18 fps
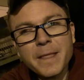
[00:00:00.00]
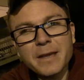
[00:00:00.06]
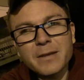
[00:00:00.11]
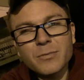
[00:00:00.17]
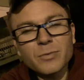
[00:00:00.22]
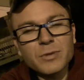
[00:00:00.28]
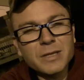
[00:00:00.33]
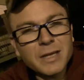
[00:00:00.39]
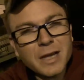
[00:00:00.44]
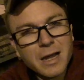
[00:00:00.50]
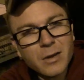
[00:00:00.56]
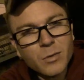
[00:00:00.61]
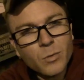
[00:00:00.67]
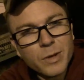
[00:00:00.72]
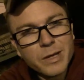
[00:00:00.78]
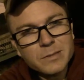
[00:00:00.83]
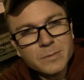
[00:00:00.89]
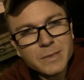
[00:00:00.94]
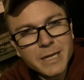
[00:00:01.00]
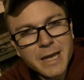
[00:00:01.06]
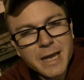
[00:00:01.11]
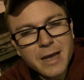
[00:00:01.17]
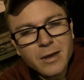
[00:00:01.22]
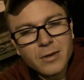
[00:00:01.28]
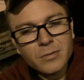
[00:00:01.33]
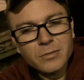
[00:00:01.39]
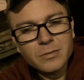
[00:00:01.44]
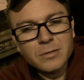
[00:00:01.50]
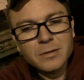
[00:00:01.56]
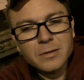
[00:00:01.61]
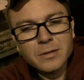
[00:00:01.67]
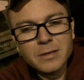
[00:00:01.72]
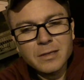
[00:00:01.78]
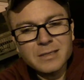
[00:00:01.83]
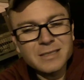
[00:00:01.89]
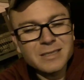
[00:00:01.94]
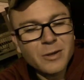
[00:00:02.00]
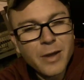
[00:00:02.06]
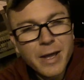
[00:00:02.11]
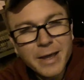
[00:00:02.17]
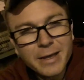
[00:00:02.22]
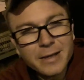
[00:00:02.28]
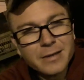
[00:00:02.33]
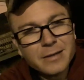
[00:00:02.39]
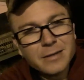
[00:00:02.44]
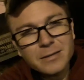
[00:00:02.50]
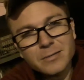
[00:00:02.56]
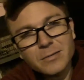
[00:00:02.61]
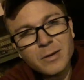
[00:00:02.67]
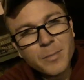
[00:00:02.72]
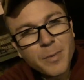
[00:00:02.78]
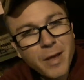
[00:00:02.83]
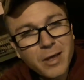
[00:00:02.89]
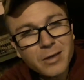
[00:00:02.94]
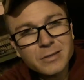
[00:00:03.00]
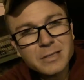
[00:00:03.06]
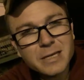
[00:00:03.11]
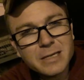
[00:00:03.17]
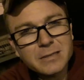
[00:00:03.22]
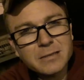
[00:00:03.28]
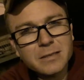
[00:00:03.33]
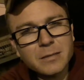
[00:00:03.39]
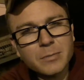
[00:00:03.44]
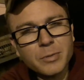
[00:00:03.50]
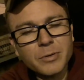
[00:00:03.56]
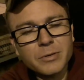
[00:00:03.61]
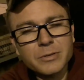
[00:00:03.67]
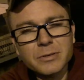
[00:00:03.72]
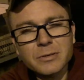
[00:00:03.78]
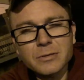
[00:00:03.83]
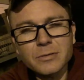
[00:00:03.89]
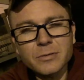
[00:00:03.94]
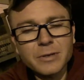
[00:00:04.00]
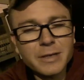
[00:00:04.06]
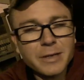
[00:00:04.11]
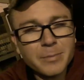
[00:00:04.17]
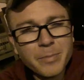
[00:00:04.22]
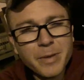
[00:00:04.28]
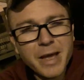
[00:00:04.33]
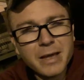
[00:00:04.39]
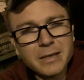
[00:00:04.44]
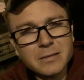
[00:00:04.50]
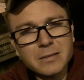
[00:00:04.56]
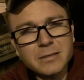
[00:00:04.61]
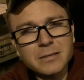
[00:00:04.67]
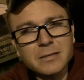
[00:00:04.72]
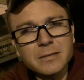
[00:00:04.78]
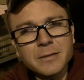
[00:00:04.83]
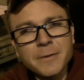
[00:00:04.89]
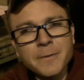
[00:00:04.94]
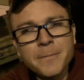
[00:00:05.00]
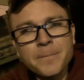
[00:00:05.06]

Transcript: It really kind of weighs me down until I apologize to the person or get past it.